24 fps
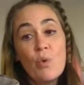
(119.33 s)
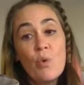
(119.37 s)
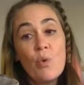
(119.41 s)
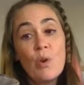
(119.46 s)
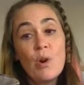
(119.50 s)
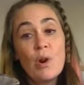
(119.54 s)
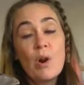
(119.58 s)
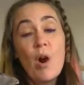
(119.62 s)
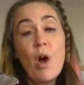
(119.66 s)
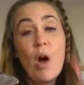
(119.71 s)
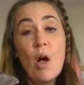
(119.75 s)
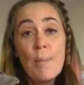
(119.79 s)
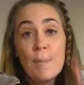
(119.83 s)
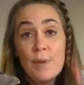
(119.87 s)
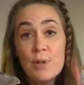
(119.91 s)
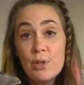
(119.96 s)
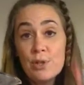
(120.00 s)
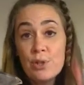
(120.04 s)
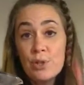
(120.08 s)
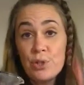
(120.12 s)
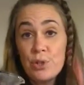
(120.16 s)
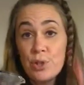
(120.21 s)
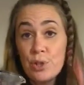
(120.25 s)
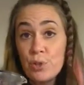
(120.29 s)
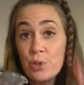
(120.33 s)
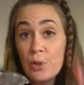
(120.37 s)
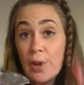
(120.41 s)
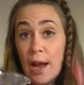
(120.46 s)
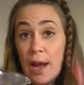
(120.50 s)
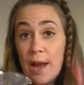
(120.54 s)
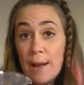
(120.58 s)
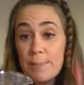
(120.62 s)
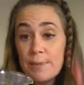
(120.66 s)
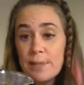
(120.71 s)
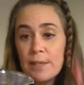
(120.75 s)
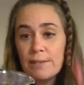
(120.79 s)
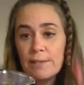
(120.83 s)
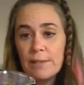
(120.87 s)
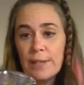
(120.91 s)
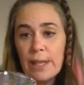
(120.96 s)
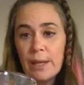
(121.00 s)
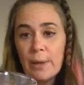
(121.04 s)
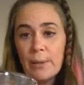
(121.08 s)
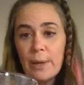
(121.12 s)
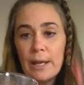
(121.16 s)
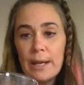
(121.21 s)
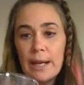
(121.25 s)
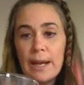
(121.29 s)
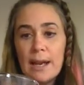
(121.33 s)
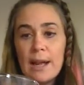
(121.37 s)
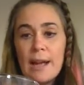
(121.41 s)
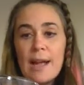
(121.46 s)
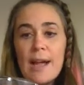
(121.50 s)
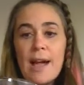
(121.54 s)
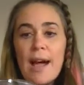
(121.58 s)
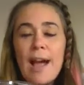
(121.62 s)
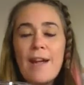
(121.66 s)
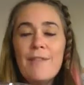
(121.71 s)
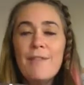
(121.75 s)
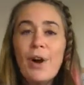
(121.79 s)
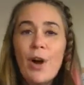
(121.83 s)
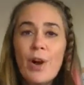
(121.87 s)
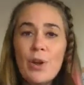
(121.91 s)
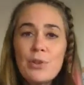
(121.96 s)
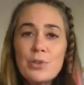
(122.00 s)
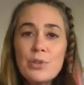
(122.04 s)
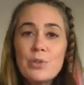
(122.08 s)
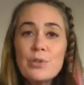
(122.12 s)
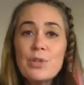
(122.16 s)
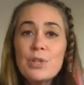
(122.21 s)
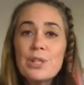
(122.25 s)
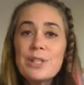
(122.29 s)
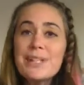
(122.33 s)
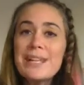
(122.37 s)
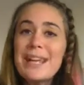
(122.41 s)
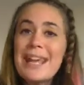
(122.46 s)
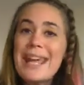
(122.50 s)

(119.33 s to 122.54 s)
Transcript: or almost 2 cups of liquid. I've also just